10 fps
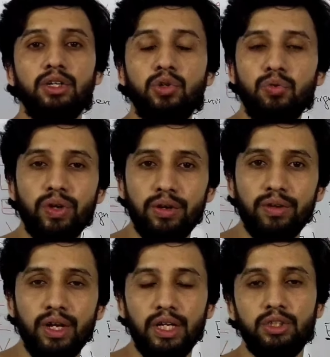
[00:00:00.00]
Q
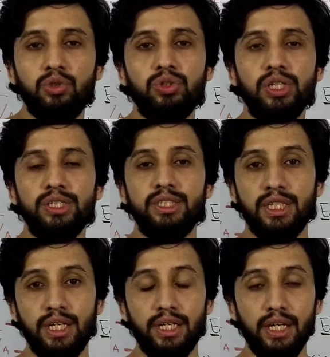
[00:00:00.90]
wave is usually
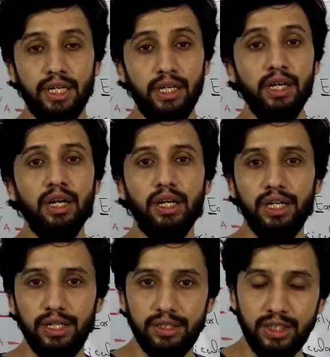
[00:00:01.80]
seen in
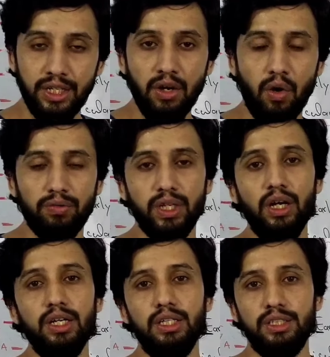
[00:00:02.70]
lead 3 of
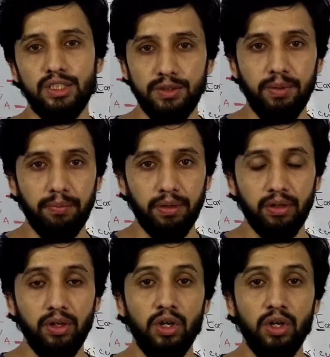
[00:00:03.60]
the ECG paper.